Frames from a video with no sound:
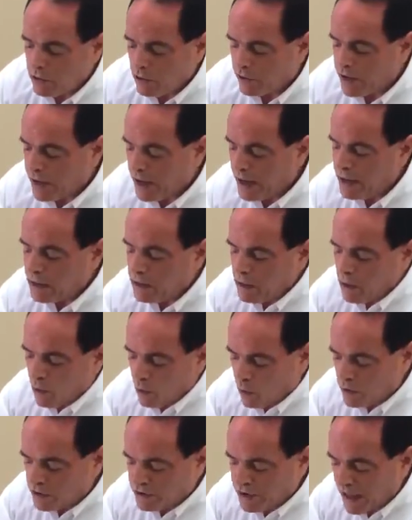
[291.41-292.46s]
Okay,
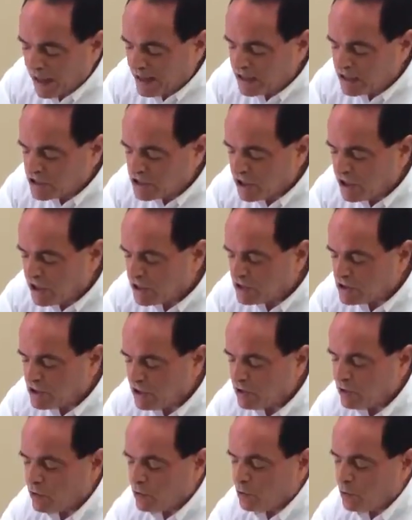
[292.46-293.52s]
what that is going to
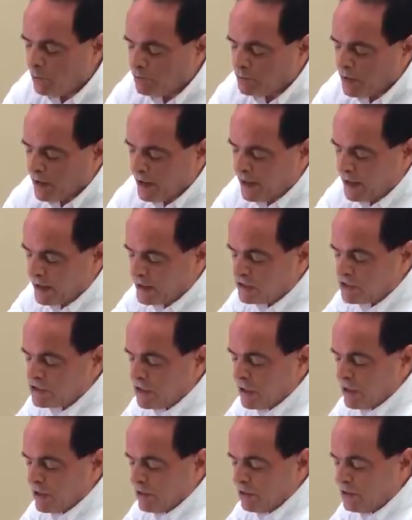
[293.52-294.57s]
do
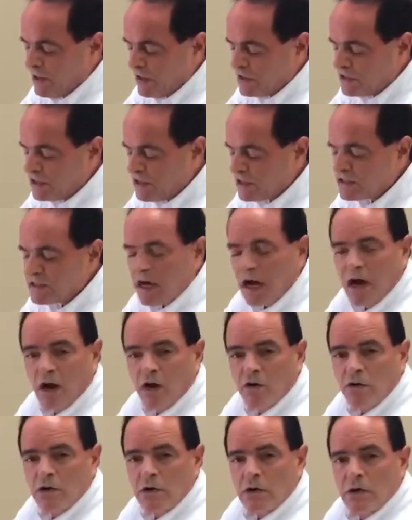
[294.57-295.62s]
is, this is
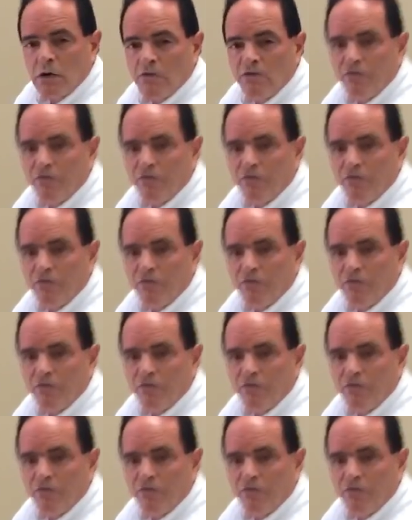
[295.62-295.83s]
our